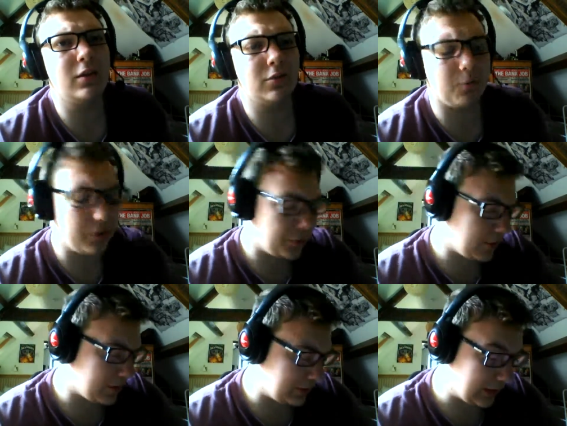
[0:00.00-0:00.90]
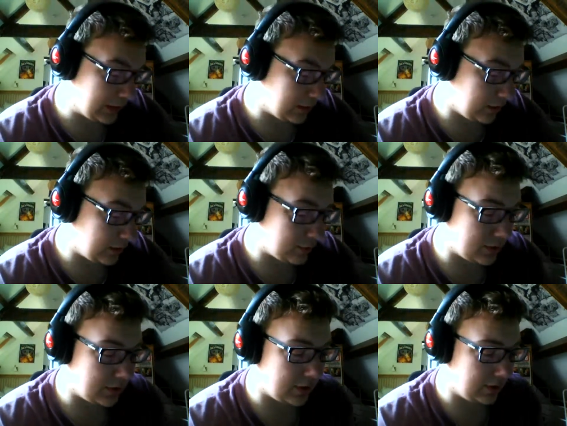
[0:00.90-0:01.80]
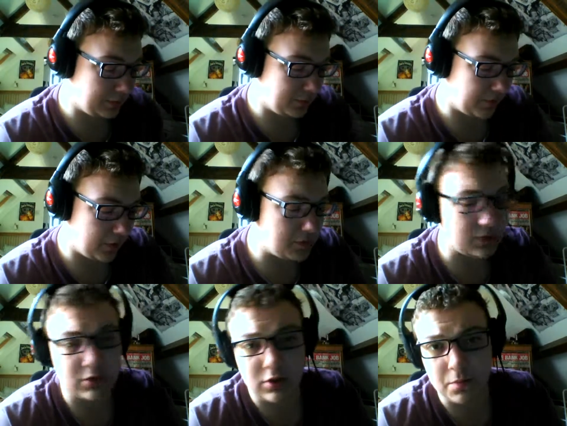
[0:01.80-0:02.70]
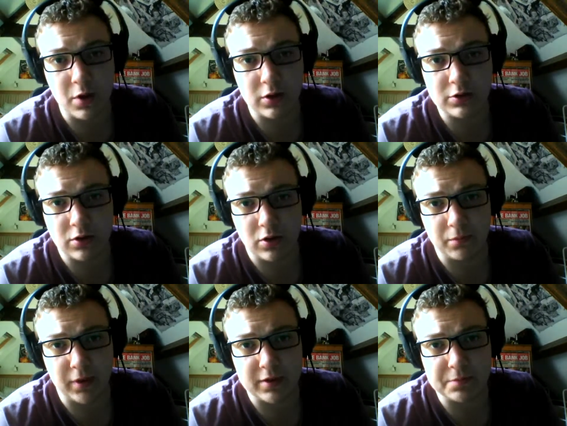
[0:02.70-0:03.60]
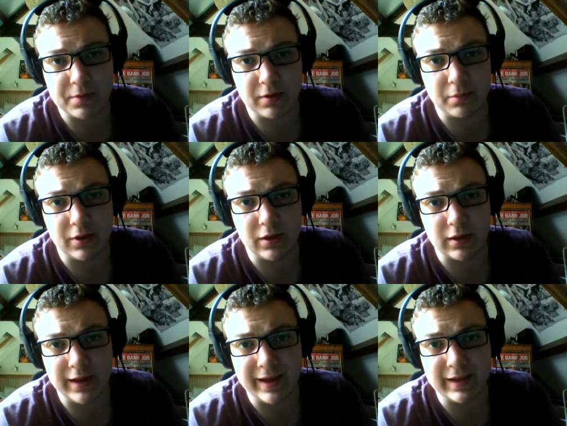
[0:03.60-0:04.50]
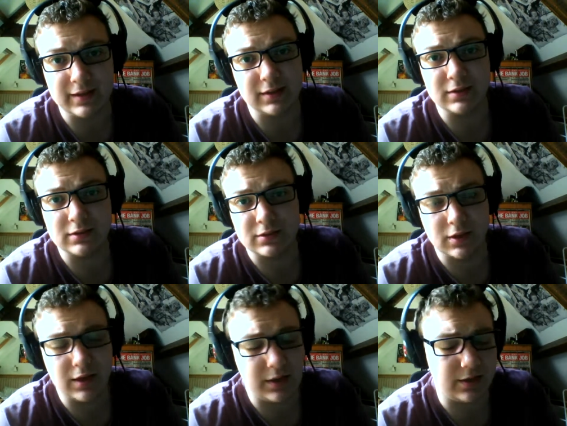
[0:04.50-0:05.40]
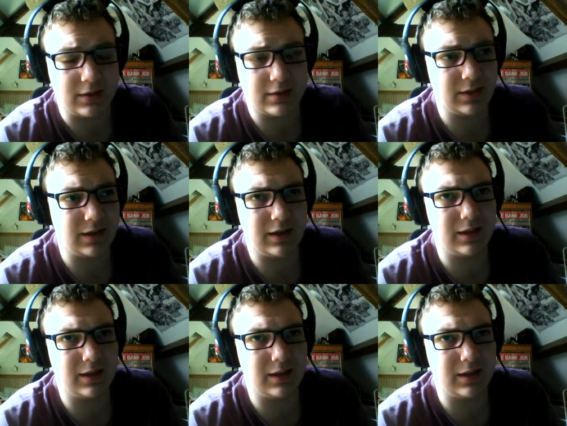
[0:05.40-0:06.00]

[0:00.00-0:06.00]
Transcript: One thing I didn't like was that they focused too much on Max Payne being an idiot, and